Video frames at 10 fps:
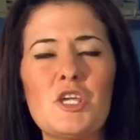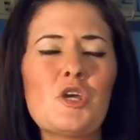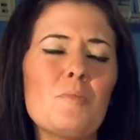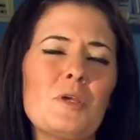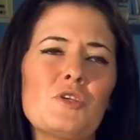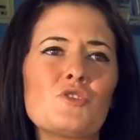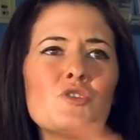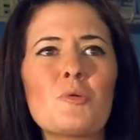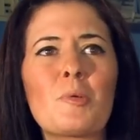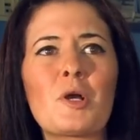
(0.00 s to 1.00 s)
you could be
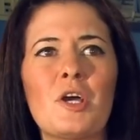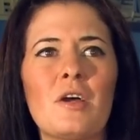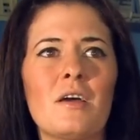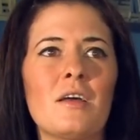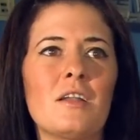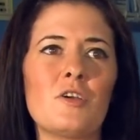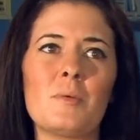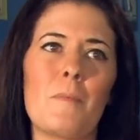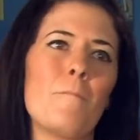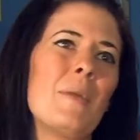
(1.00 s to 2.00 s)
super good, you could
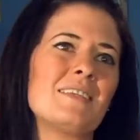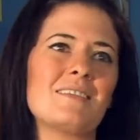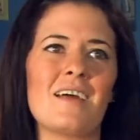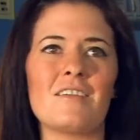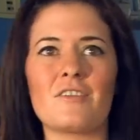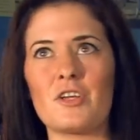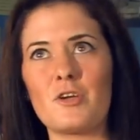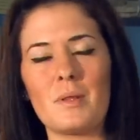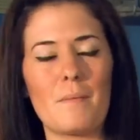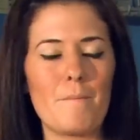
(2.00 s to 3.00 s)
be the best editor, you
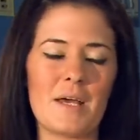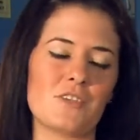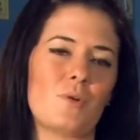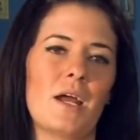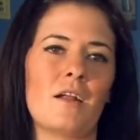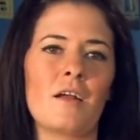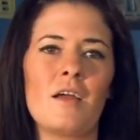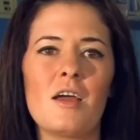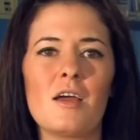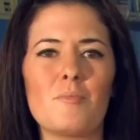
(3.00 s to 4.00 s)
could be the best writer,
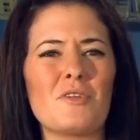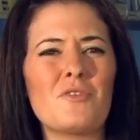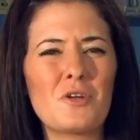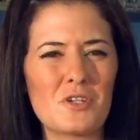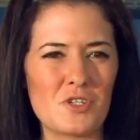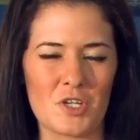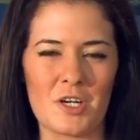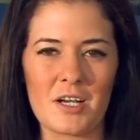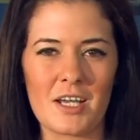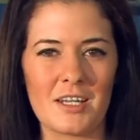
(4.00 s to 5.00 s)
but if you're a
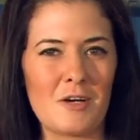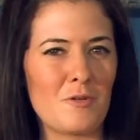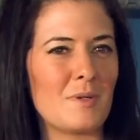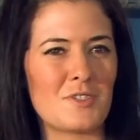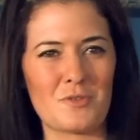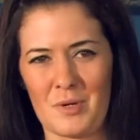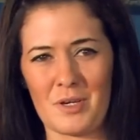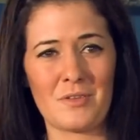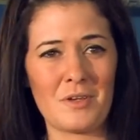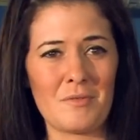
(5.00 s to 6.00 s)
jerk and no one wants to work
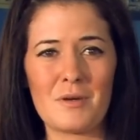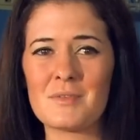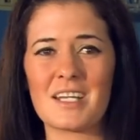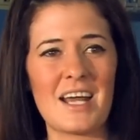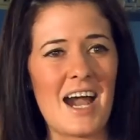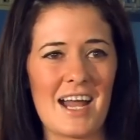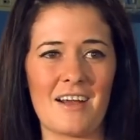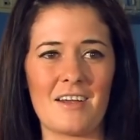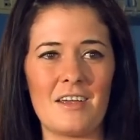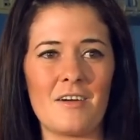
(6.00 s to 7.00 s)
with you, no one's going to
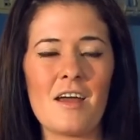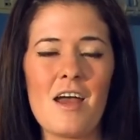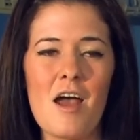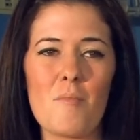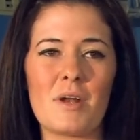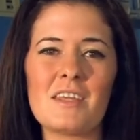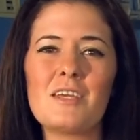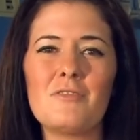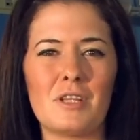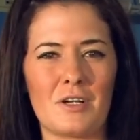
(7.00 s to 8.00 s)
hire you. But I
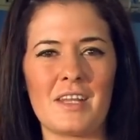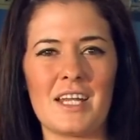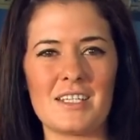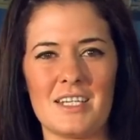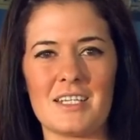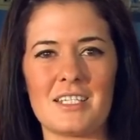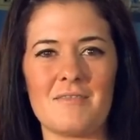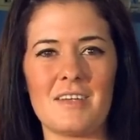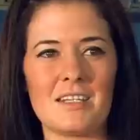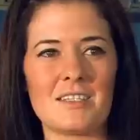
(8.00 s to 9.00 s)
think you learn that at
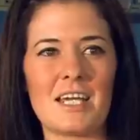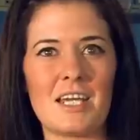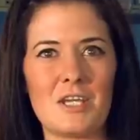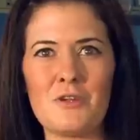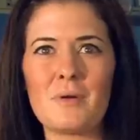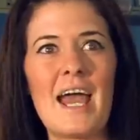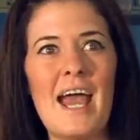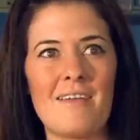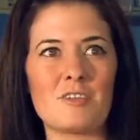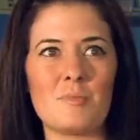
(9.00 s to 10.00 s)
TSTV. It's like you don't
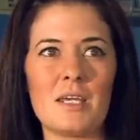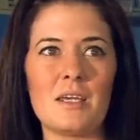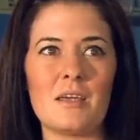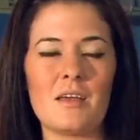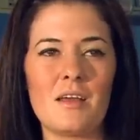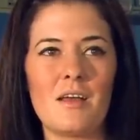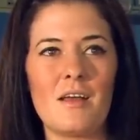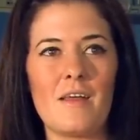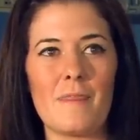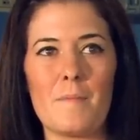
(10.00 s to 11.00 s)
have to be
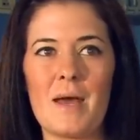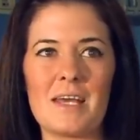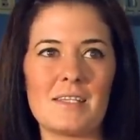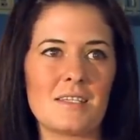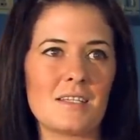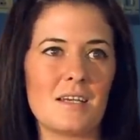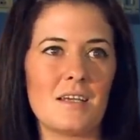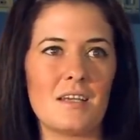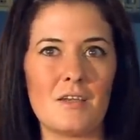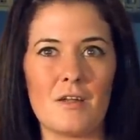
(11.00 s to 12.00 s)
the best,
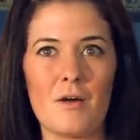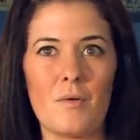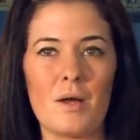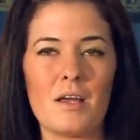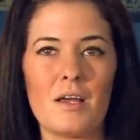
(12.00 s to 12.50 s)
you know,